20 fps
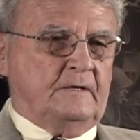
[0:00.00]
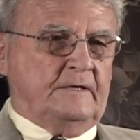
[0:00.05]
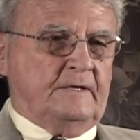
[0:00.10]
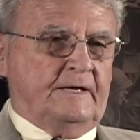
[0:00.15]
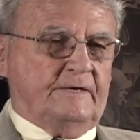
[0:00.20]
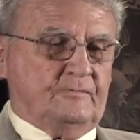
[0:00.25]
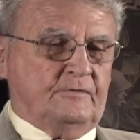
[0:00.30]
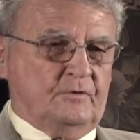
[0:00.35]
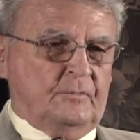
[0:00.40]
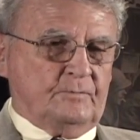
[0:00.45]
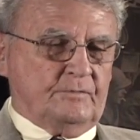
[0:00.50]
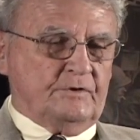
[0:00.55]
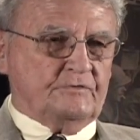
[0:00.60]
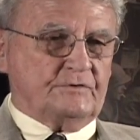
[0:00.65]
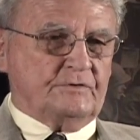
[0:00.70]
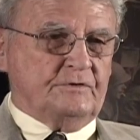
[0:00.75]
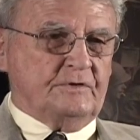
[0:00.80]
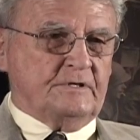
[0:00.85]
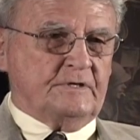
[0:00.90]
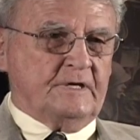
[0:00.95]
and you open your
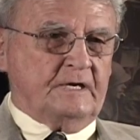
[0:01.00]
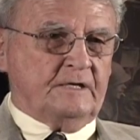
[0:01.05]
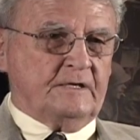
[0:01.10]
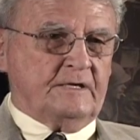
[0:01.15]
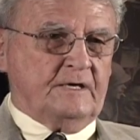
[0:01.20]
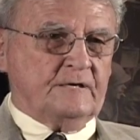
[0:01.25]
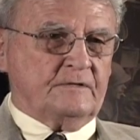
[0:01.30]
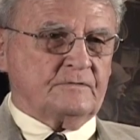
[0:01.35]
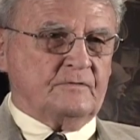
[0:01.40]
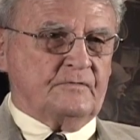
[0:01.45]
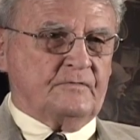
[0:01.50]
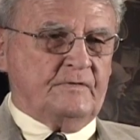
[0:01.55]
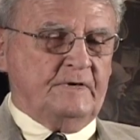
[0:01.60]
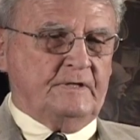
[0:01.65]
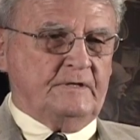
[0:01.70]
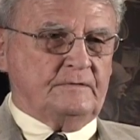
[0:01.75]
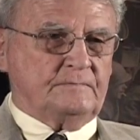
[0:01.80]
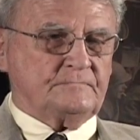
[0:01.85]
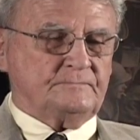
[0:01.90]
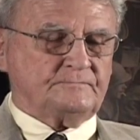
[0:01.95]
chute at 10,000
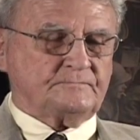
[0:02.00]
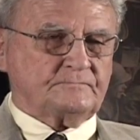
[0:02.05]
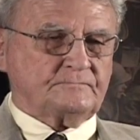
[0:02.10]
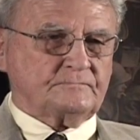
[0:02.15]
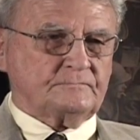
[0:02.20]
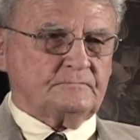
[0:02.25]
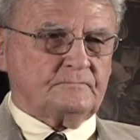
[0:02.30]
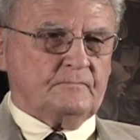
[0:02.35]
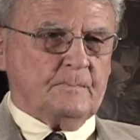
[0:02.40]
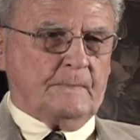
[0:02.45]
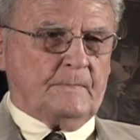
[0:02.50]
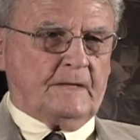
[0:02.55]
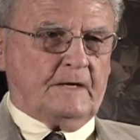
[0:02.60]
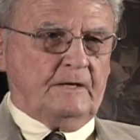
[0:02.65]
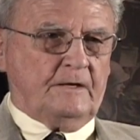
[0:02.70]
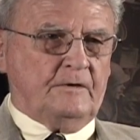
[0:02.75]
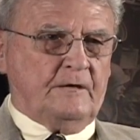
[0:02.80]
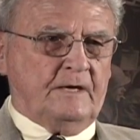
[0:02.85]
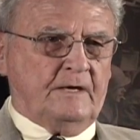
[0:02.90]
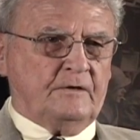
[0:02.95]
feet,
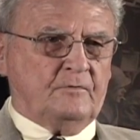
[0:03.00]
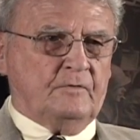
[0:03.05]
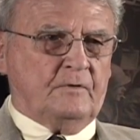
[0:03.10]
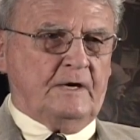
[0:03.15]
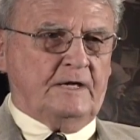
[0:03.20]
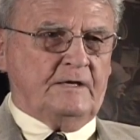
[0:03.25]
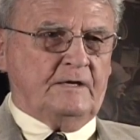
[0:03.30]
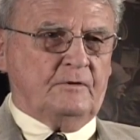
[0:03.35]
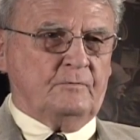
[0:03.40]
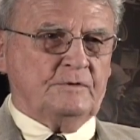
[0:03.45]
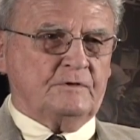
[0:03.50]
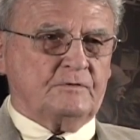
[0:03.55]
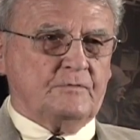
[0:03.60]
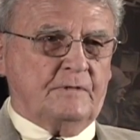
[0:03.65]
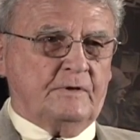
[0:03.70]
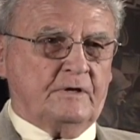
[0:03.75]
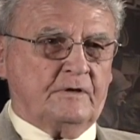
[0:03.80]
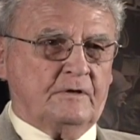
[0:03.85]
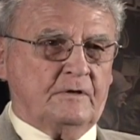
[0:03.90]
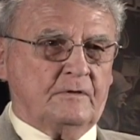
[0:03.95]
you had no idea which
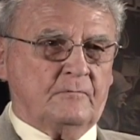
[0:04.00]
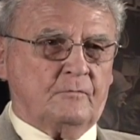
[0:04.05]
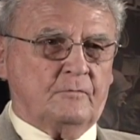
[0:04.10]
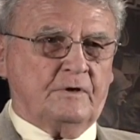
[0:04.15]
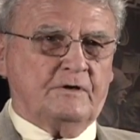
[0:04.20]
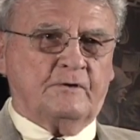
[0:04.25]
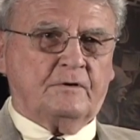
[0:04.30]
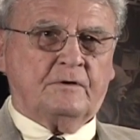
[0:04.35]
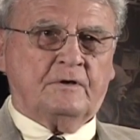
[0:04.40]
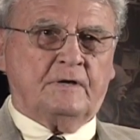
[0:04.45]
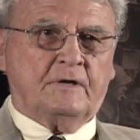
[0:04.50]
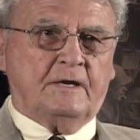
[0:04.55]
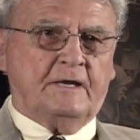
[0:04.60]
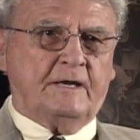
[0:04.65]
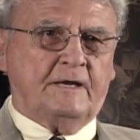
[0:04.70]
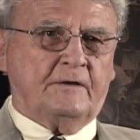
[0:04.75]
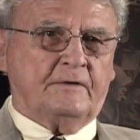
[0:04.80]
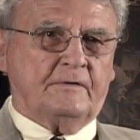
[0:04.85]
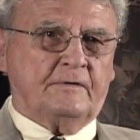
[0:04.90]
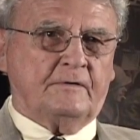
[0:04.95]
way you're going where you're going to
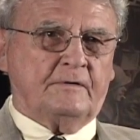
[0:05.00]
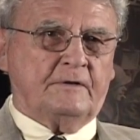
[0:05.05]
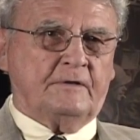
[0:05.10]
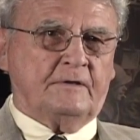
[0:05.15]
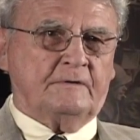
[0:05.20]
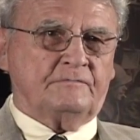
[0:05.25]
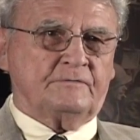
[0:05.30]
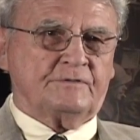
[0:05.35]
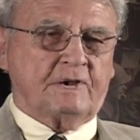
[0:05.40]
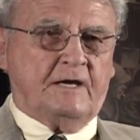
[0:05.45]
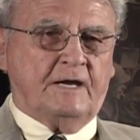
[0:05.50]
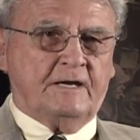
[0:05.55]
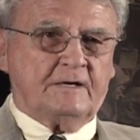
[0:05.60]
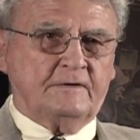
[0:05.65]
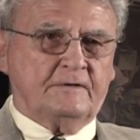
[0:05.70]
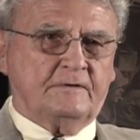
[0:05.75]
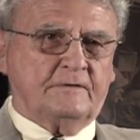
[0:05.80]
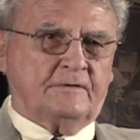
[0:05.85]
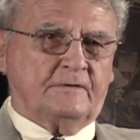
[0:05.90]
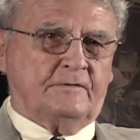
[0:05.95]
land in
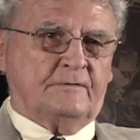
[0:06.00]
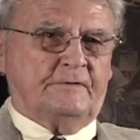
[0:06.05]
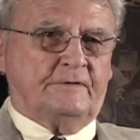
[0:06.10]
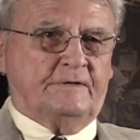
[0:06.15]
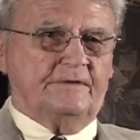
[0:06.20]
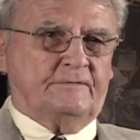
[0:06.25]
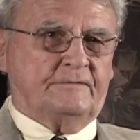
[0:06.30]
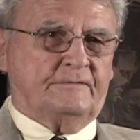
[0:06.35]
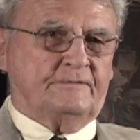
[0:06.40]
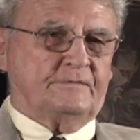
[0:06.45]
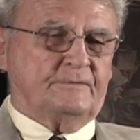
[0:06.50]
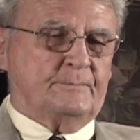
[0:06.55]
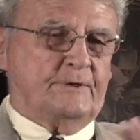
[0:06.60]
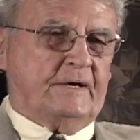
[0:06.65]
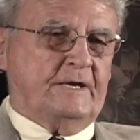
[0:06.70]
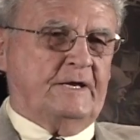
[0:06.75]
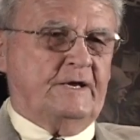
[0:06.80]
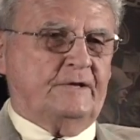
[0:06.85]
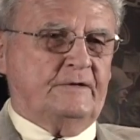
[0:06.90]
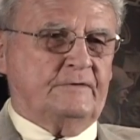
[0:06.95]
China or in
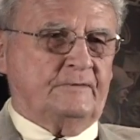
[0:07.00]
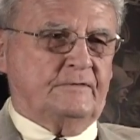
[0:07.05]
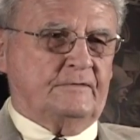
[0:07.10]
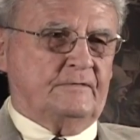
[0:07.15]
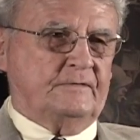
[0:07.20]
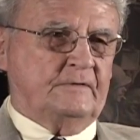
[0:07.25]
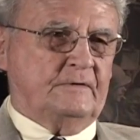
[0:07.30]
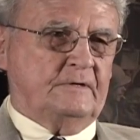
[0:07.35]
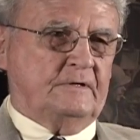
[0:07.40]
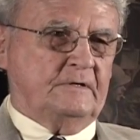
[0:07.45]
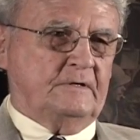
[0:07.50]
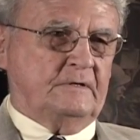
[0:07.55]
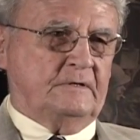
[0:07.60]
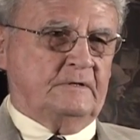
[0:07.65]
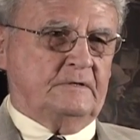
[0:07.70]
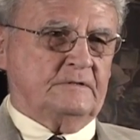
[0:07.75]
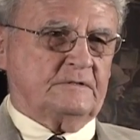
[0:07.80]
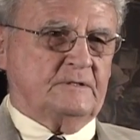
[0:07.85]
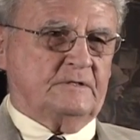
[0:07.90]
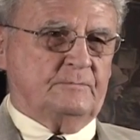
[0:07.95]
Japan or
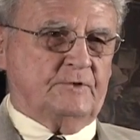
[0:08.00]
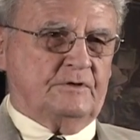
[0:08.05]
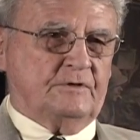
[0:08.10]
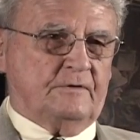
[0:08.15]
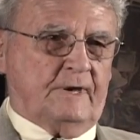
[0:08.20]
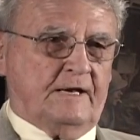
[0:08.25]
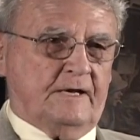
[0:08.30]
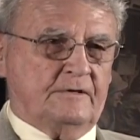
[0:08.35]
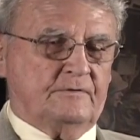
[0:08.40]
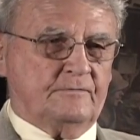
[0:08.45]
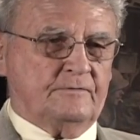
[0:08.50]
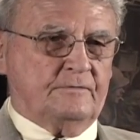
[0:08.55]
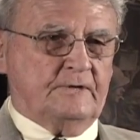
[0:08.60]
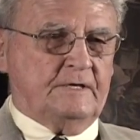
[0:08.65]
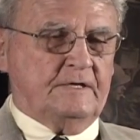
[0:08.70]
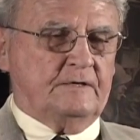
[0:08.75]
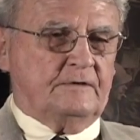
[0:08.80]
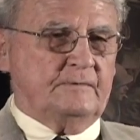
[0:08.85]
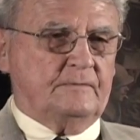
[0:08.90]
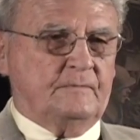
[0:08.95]
some other island
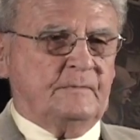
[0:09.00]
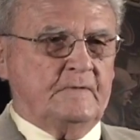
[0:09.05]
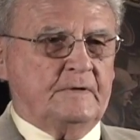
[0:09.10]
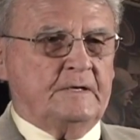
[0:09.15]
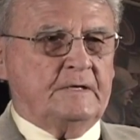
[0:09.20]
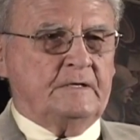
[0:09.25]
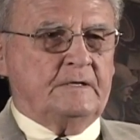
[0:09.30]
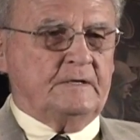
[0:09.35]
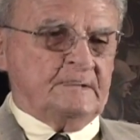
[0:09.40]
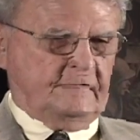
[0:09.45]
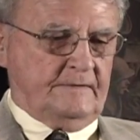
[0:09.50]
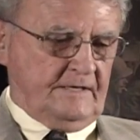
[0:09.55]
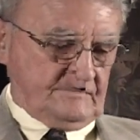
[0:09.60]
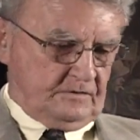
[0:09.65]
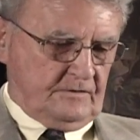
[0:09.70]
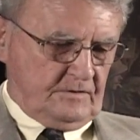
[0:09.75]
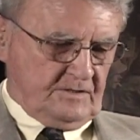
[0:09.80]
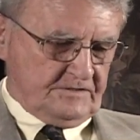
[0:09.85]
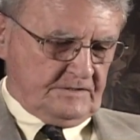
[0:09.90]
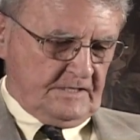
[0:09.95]
around. They
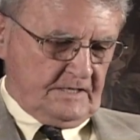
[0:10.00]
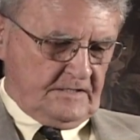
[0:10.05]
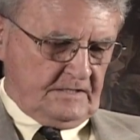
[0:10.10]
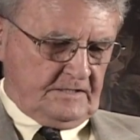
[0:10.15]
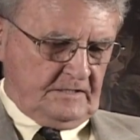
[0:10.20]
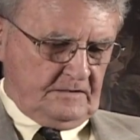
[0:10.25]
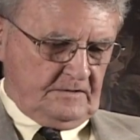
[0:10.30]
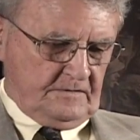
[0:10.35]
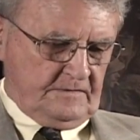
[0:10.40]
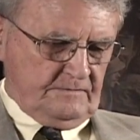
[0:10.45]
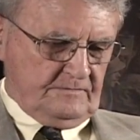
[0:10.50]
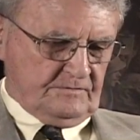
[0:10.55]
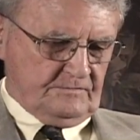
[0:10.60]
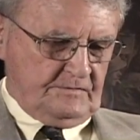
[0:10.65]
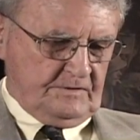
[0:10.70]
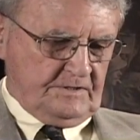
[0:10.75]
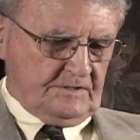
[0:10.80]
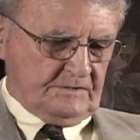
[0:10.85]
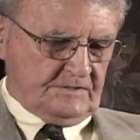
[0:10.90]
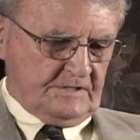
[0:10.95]
taught us how to tell the difference
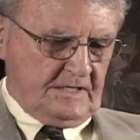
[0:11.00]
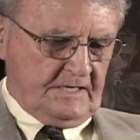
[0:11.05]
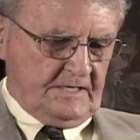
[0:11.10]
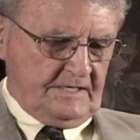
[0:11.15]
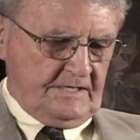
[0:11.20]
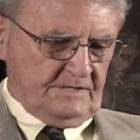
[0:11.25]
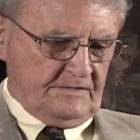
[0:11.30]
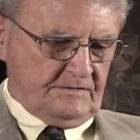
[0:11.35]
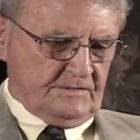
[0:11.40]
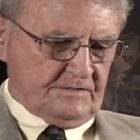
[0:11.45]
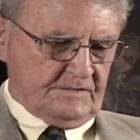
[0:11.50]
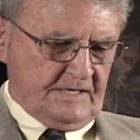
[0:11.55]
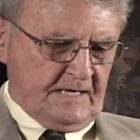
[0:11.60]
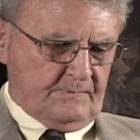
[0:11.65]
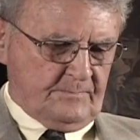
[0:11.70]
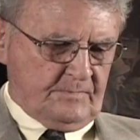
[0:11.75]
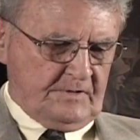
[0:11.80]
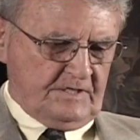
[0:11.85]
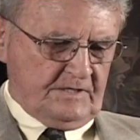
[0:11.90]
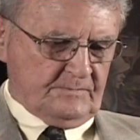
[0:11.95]
between the Chinese and the
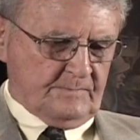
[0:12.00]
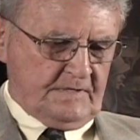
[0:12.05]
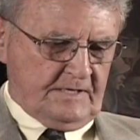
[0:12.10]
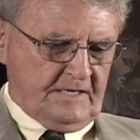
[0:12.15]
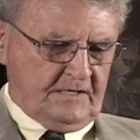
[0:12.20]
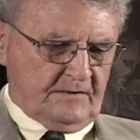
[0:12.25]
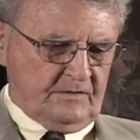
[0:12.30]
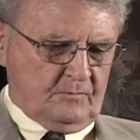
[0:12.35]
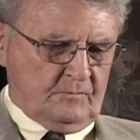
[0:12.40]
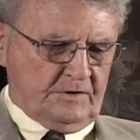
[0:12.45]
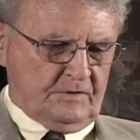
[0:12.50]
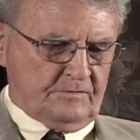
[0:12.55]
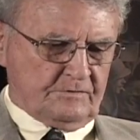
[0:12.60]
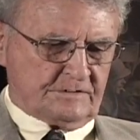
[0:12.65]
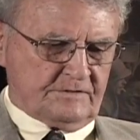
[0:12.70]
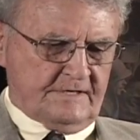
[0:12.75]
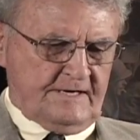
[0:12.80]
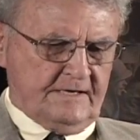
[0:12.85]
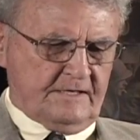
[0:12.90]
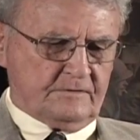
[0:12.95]
Japanese by how they wear their
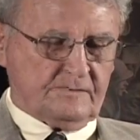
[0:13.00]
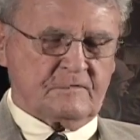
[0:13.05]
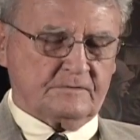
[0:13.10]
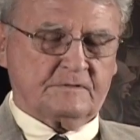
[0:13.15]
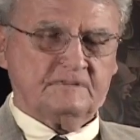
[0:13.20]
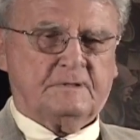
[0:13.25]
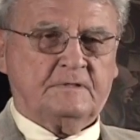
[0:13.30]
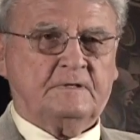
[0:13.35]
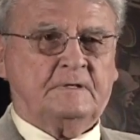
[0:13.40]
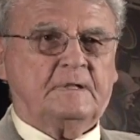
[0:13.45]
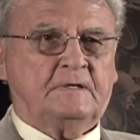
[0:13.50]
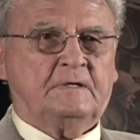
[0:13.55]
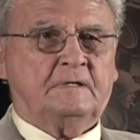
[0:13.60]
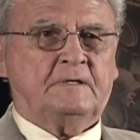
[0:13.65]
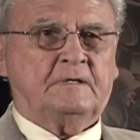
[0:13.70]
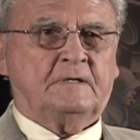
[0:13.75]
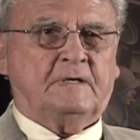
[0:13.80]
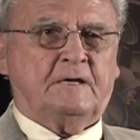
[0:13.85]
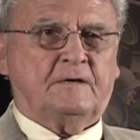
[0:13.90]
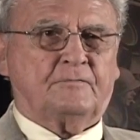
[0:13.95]
sandals.
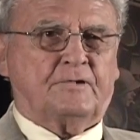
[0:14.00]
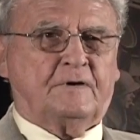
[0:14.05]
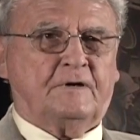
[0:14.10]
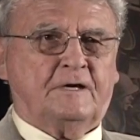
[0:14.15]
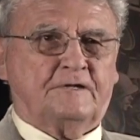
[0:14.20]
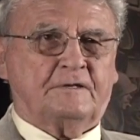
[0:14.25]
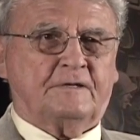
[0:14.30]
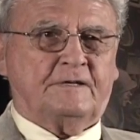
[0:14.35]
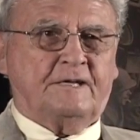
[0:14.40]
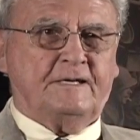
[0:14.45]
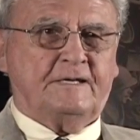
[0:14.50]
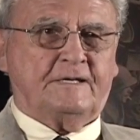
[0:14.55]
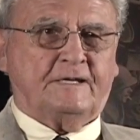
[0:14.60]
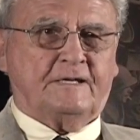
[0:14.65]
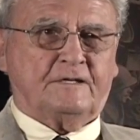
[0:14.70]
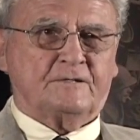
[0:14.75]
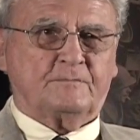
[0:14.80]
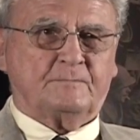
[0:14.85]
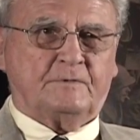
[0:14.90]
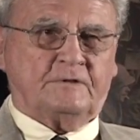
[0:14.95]
I've forgotten the
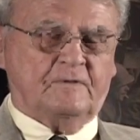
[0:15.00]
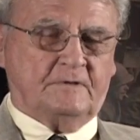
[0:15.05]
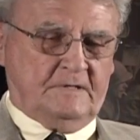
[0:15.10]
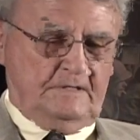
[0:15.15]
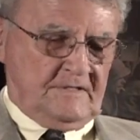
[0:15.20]
details, but